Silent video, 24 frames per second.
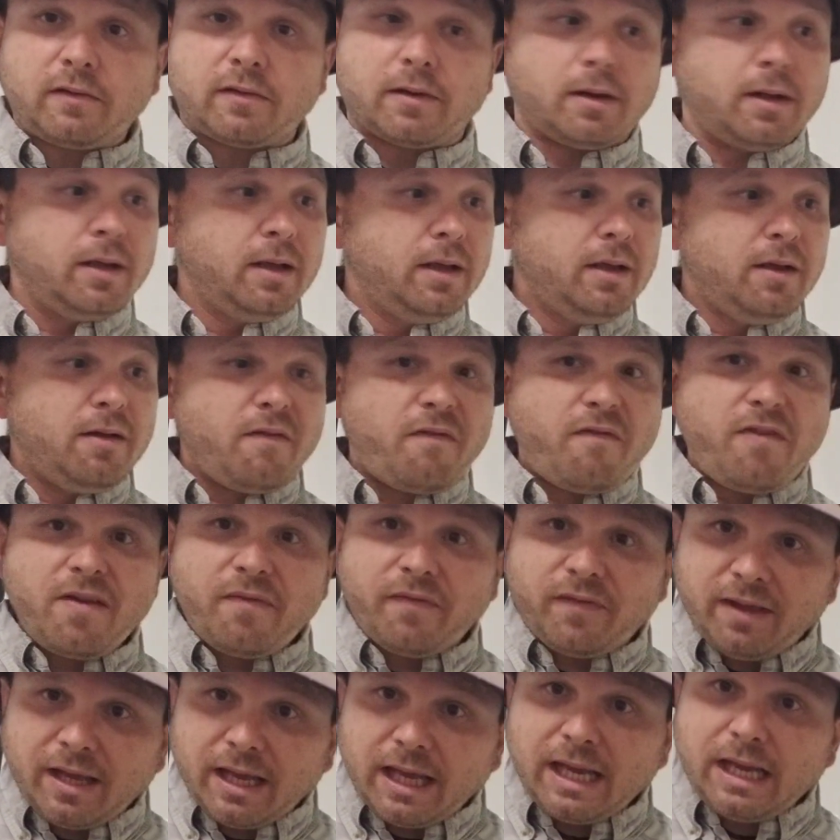and
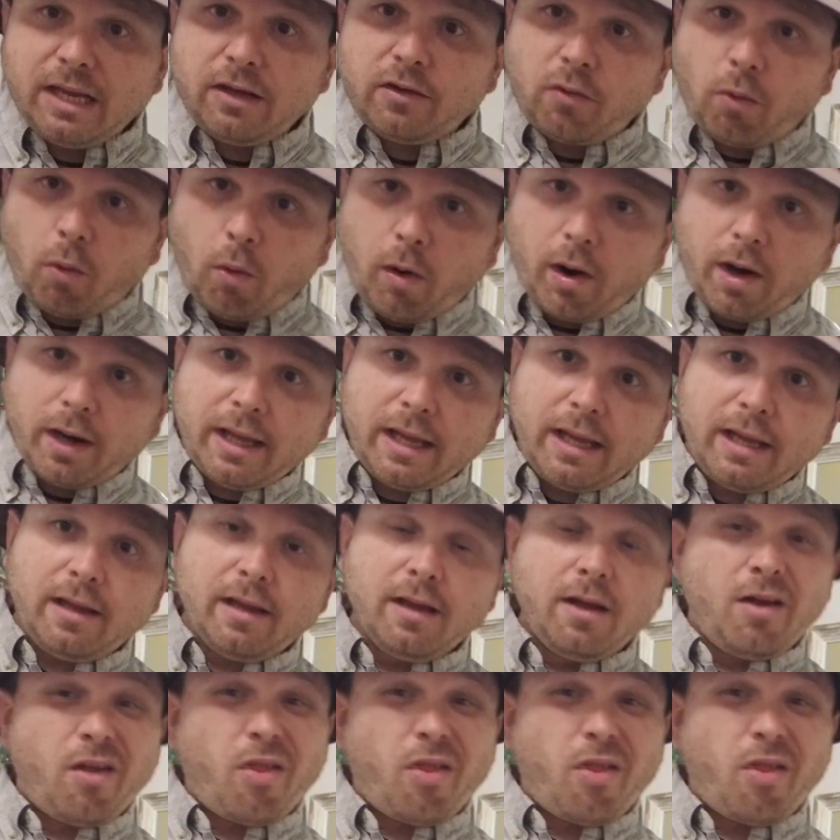$15, $20,